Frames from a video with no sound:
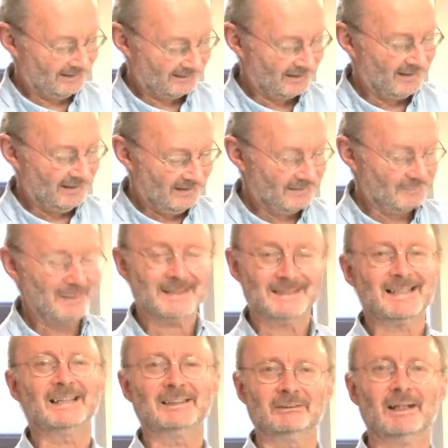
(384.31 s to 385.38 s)
It's a bit
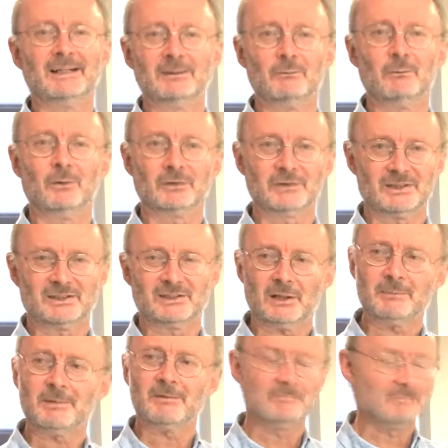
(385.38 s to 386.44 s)
saturated water. It's got
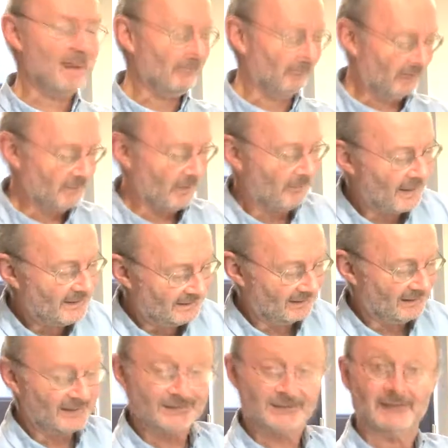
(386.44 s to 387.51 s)
a bit of memory, but
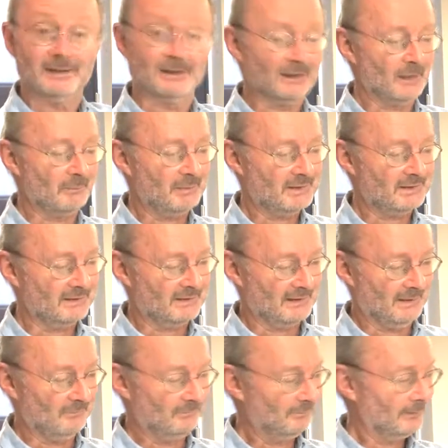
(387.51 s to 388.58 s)
basically it's going up, isn't
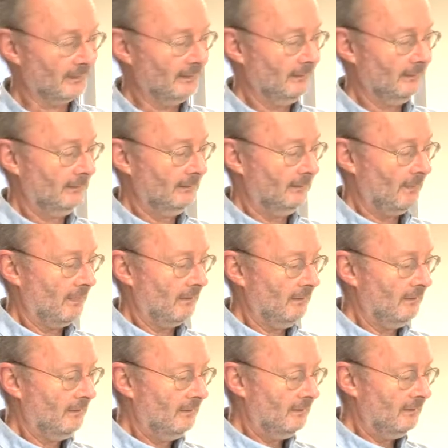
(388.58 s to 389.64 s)
it?
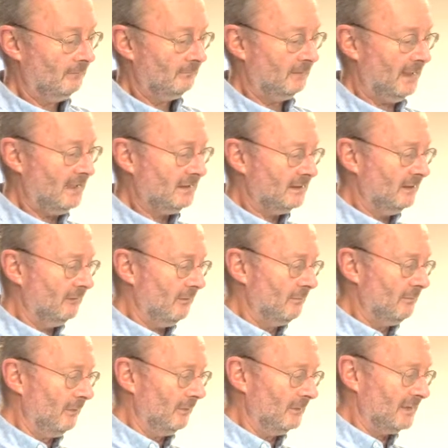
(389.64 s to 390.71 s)
But let's do it
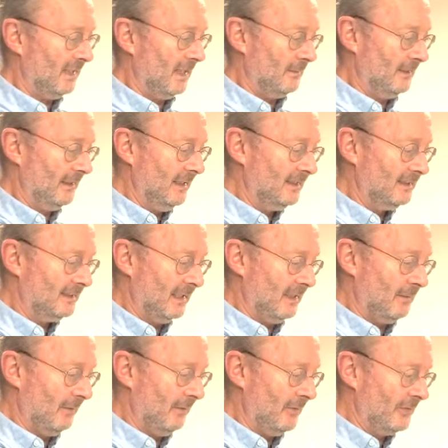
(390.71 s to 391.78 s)
one more time. And this
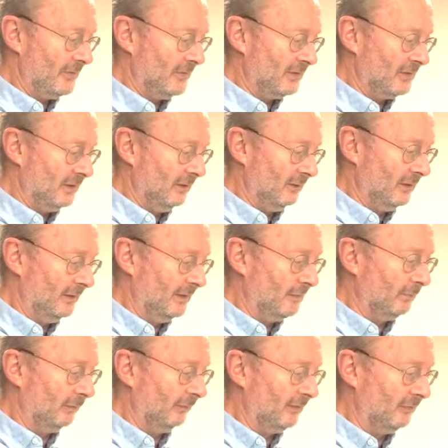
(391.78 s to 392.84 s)
time I want us to look at the
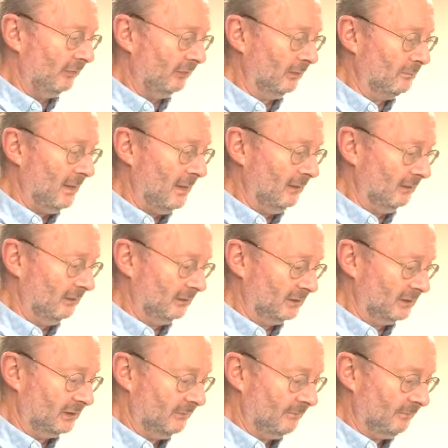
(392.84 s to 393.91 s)
peripheral
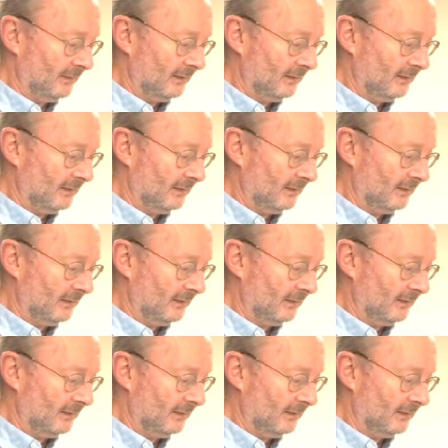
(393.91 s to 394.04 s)
bulge.